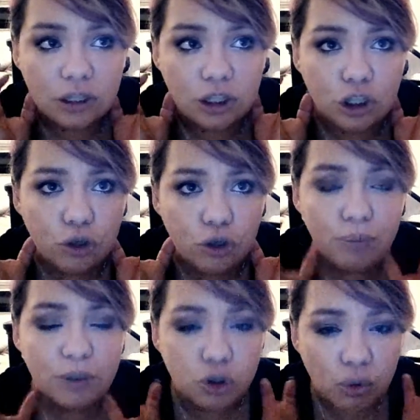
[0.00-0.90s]
you've
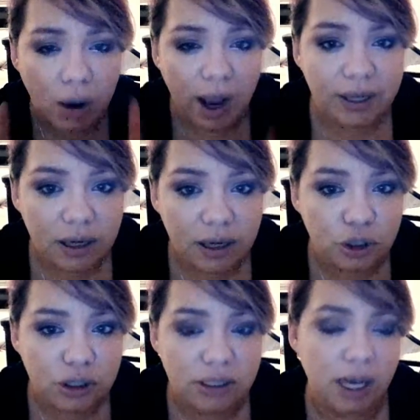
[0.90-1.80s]
been trying to
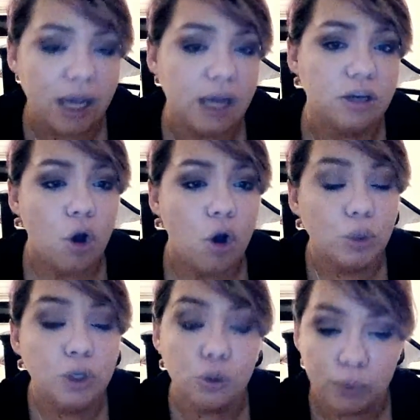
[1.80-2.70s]
understand
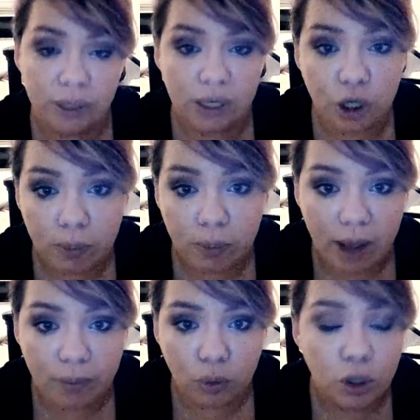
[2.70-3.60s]
when you're reading your
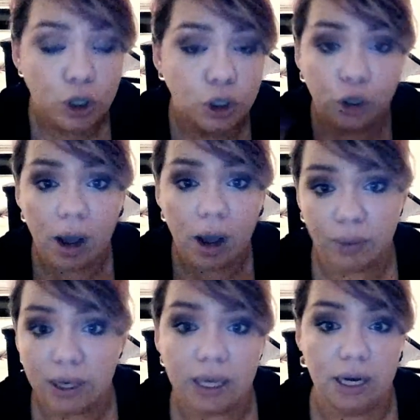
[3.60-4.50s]
Bible, you're not
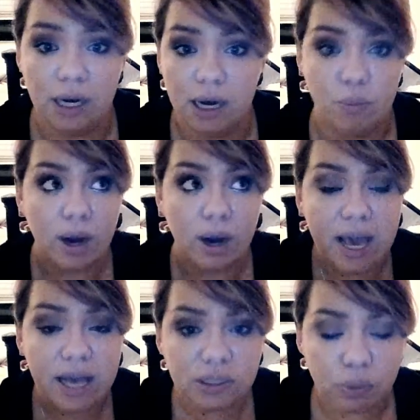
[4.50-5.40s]
reading it anymore.
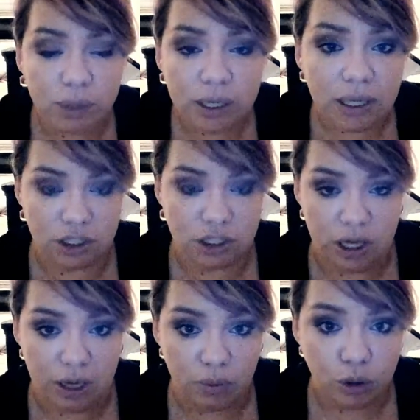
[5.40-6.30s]
He's reading it to
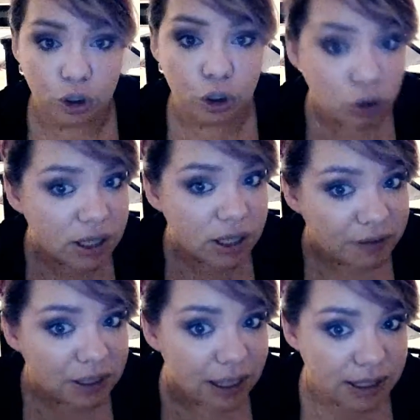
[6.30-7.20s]
you. You just have
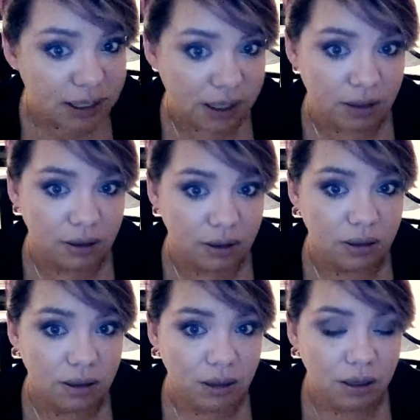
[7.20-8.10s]
to listen.
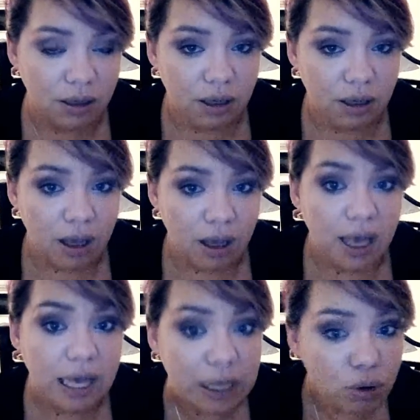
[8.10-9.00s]

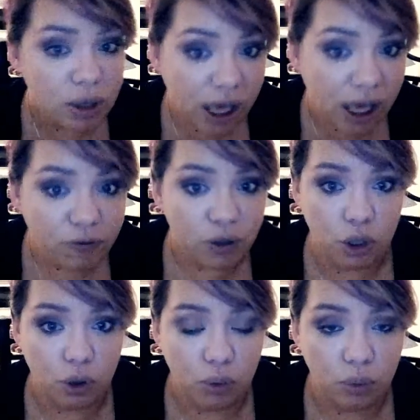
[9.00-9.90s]
He'll give
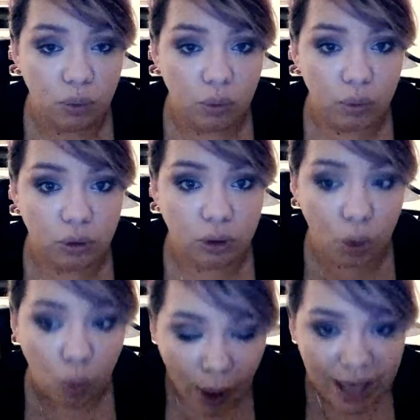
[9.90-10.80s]
you the
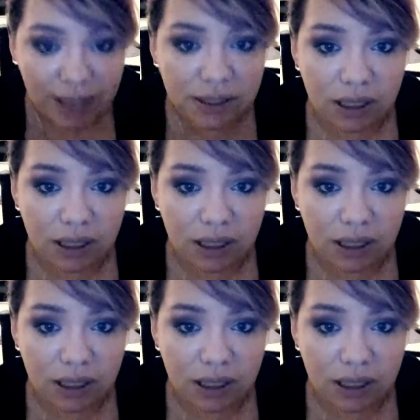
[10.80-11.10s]
ways to